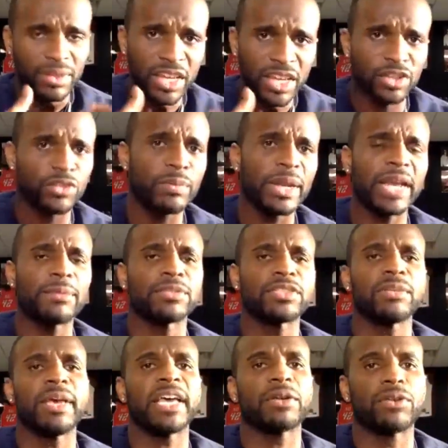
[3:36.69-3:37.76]
and you've been able to
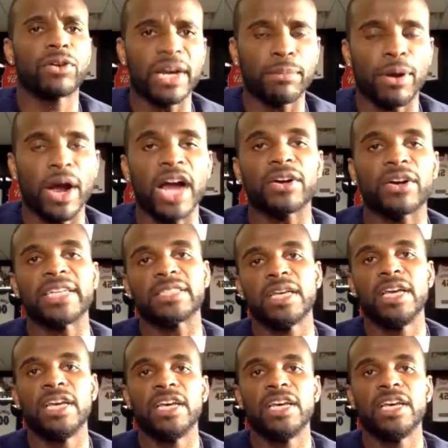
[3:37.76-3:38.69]
make great progress,